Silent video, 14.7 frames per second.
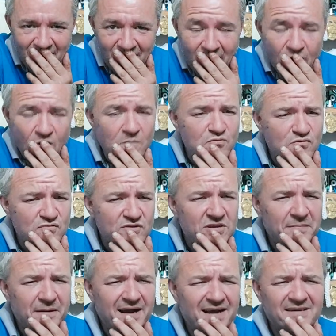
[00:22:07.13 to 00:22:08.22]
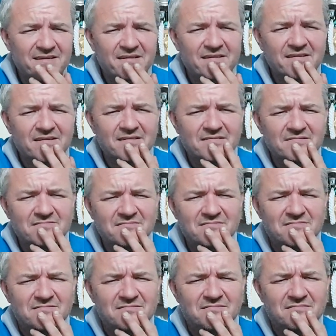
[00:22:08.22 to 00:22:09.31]
Oh, brew in the bag.
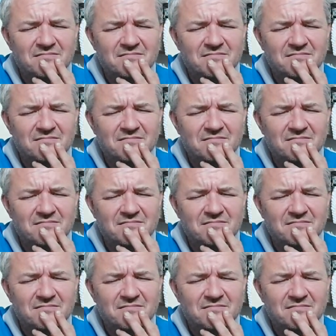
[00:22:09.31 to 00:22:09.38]
Mm.